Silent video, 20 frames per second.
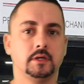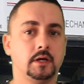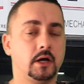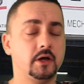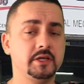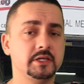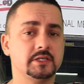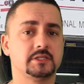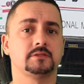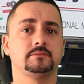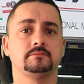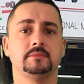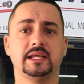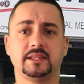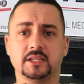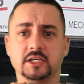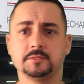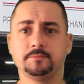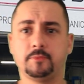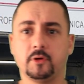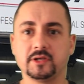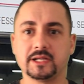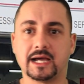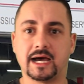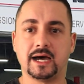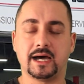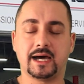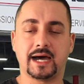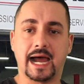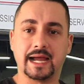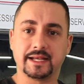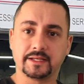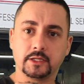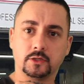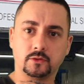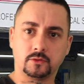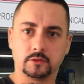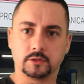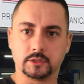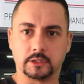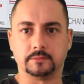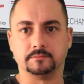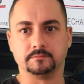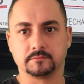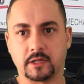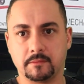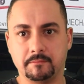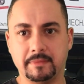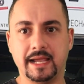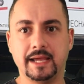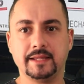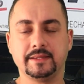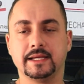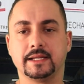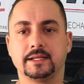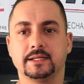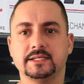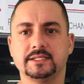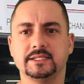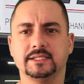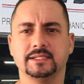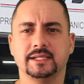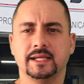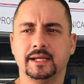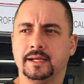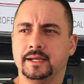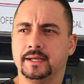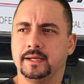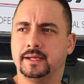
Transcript: Oh, yes. At this point, I, I told um, man that, listen,